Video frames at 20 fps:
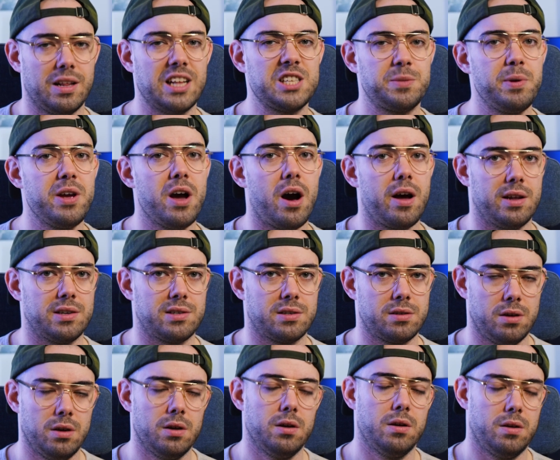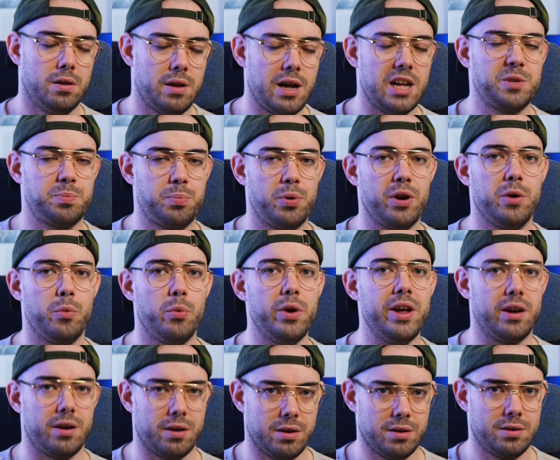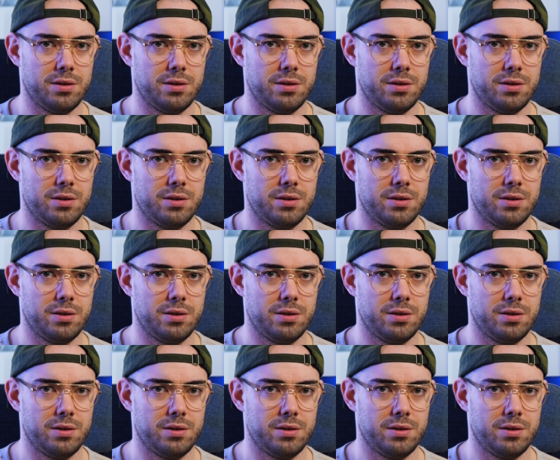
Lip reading: Let's be honest, that's pretty weak.